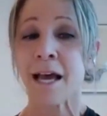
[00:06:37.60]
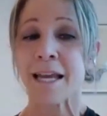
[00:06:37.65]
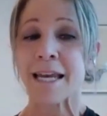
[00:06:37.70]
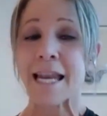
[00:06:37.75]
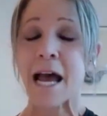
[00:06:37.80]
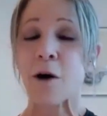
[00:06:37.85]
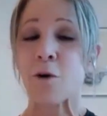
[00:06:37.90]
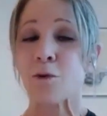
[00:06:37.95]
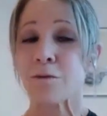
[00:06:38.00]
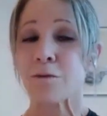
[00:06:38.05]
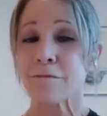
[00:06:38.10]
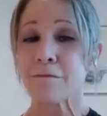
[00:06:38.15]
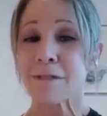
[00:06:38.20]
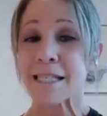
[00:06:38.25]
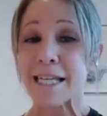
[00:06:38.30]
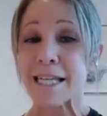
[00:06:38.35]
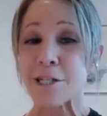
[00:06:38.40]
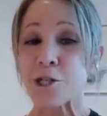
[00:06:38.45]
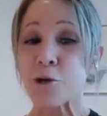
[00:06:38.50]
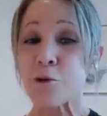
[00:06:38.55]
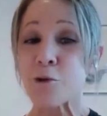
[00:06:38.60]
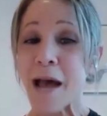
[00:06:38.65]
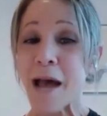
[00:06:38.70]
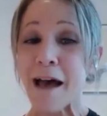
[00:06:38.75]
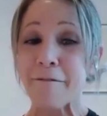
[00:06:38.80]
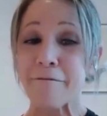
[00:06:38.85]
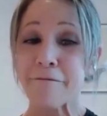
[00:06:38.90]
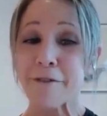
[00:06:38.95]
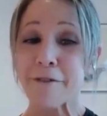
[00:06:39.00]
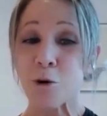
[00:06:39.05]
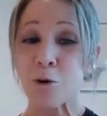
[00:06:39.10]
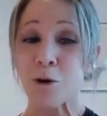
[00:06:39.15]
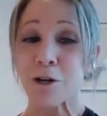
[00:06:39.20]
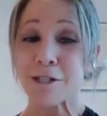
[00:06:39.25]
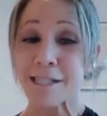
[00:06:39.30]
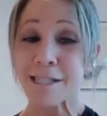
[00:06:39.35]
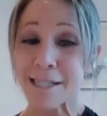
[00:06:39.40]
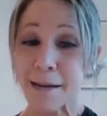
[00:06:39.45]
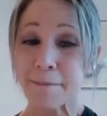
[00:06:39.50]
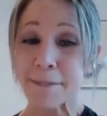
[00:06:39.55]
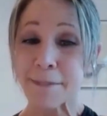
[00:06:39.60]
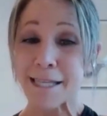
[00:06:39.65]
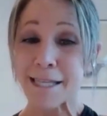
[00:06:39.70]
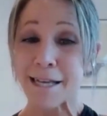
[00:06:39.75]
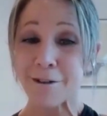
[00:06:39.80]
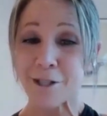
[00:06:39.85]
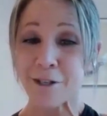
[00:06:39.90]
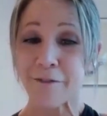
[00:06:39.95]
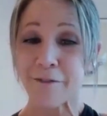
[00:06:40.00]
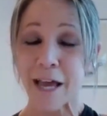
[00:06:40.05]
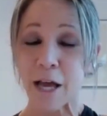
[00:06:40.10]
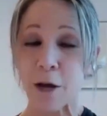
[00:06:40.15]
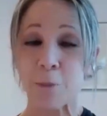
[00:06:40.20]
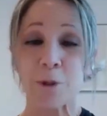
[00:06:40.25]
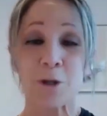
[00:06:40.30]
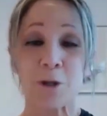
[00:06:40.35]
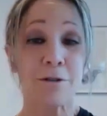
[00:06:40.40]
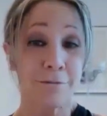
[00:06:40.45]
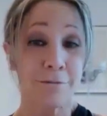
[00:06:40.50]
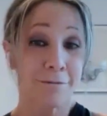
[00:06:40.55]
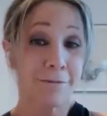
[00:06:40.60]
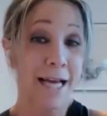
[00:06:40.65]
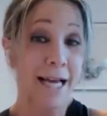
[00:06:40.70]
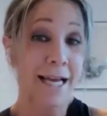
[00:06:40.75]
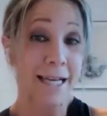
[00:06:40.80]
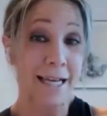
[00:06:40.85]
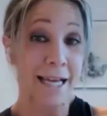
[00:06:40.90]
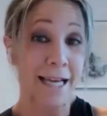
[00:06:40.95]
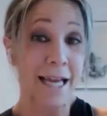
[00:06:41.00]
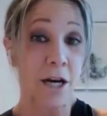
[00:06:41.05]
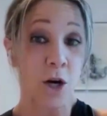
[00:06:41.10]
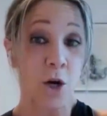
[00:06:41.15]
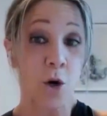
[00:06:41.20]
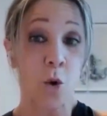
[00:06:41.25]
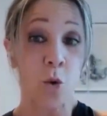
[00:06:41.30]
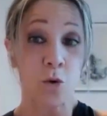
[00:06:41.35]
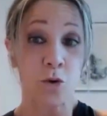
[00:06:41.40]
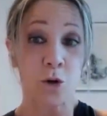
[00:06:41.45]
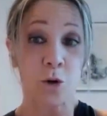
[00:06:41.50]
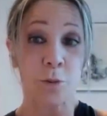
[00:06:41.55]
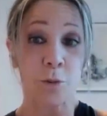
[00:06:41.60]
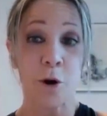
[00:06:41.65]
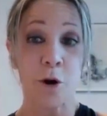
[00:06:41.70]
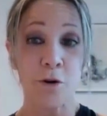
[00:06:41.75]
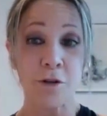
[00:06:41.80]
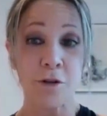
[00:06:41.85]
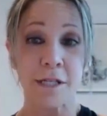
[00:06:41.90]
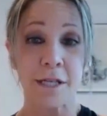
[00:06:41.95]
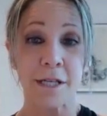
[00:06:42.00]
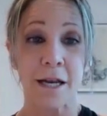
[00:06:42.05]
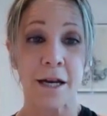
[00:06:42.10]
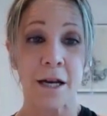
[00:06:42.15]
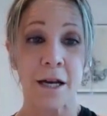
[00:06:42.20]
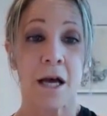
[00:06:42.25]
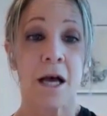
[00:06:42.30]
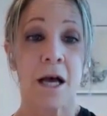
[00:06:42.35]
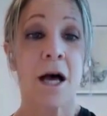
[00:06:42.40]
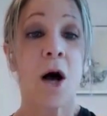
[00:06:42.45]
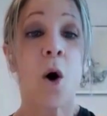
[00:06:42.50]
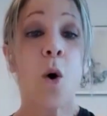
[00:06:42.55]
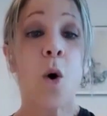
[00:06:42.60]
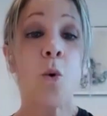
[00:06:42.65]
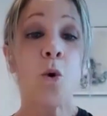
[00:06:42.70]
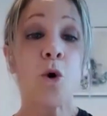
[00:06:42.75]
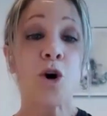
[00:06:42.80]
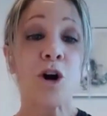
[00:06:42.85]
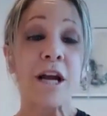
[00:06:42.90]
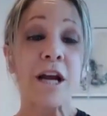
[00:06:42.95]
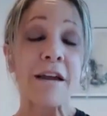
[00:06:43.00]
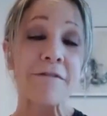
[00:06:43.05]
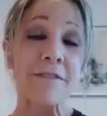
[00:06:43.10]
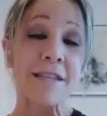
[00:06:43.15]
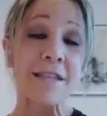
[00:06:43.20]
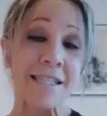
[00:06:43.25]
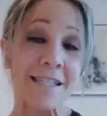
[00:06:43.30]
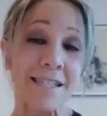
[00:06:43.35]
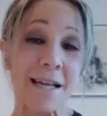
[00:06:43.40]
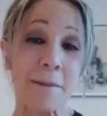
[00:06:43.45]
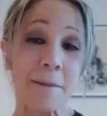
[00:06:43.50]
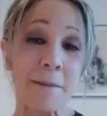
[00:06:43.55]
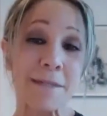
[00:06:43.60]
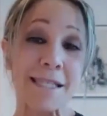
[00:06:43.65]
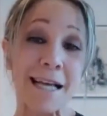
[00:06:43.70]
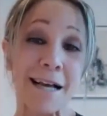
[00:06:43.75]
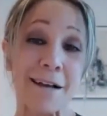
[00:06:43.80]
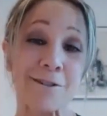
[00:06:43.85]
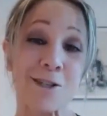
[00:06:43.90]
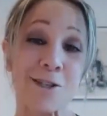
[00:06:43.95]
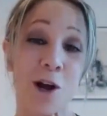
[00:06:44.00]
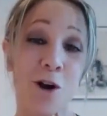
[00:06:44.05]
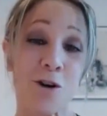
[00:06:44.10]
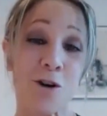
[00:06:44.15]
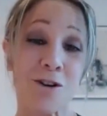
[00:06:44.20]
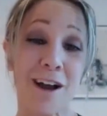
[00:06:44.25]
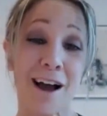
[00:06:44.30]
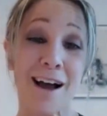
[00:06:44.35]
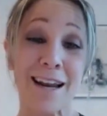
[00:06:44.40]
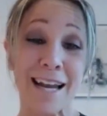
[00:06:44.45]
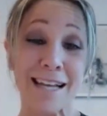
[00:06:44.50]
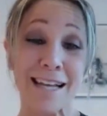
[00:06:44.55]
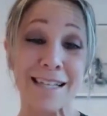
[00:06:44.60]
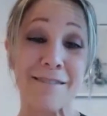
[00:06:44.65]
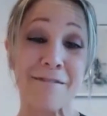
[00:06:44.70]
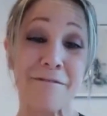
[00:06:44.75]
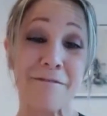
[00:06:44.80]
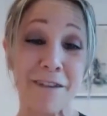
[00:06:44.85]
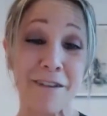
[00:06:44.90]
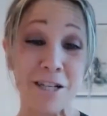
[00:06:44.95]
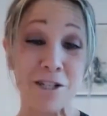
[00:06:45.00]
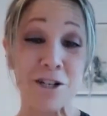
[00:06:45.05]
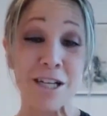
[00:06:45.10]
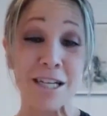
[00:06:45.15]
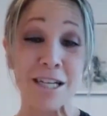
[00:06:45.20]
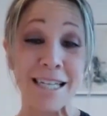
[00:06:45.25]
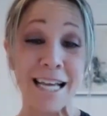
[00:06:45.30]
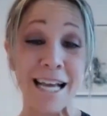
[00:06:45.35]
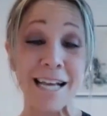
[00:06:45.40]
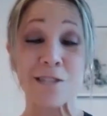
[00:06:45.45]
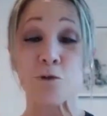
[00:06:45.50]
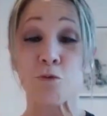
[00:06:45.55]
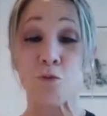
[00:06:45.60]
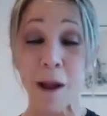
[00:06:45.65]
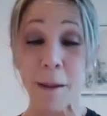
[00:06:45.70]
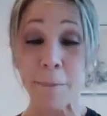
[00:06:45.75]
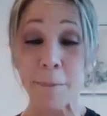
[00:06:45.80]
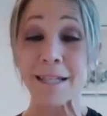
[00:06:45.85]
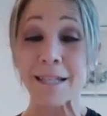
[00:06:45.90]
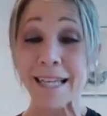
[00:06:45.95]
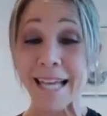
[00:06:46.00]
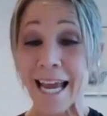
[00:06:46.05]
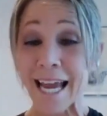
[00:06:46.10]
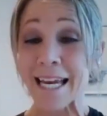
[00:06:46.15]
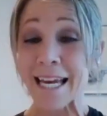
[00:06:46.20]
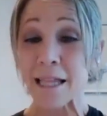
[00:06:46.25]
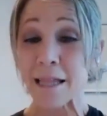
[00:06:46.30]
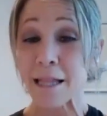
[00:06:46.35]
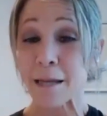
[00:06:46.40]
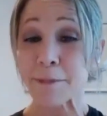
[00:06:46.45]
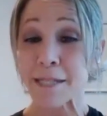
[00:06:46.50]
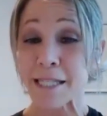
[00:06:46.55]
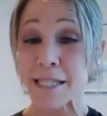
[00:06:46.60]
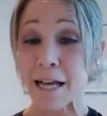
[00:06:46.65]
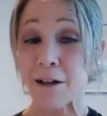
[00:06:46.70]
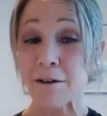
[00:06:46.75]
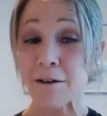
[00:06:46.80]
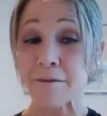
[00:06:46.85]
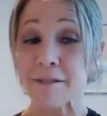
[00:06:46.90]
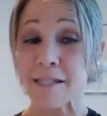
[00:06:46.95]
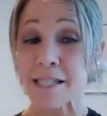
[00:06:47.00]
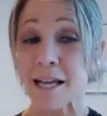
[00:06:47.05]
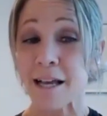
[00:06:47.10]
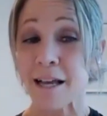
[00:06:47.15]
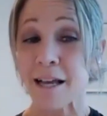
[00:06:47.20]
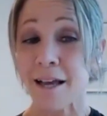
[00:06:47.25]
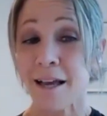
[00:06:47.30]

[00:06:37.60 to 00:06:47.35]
Now, since you have fewer stem cells available, like in an older person, or if the stem cells are not as efficient as replicating themselves,